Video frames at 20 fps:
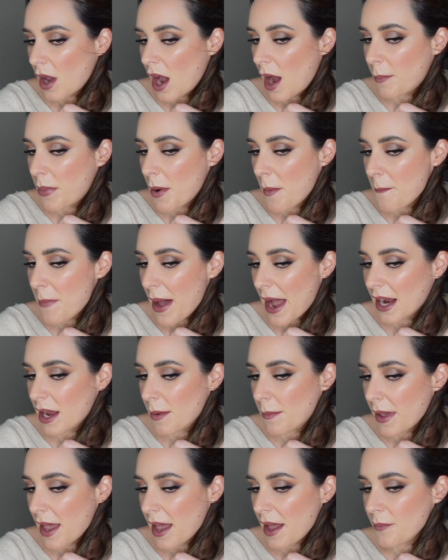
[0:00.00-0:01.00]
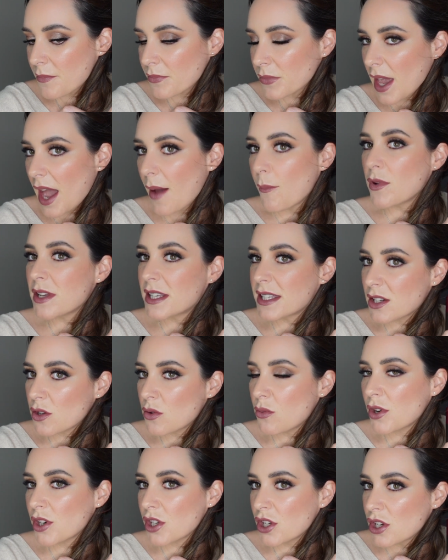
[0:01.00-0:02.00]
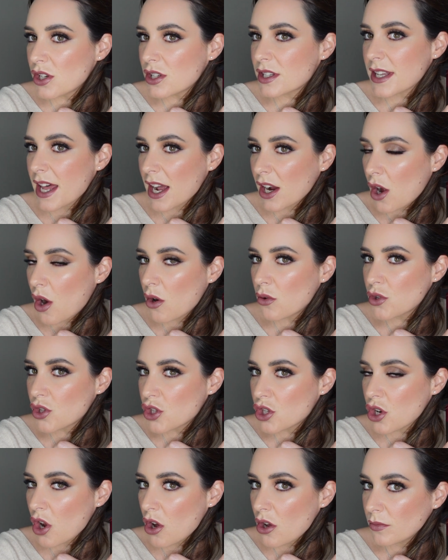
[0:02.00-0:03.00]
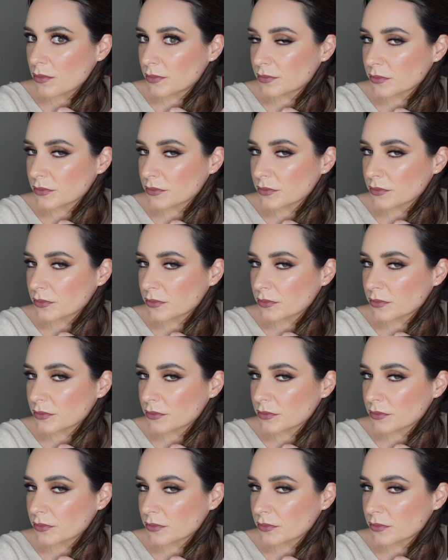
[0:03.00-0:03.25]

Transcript: up and back a bit, and we still want to use that cold shot.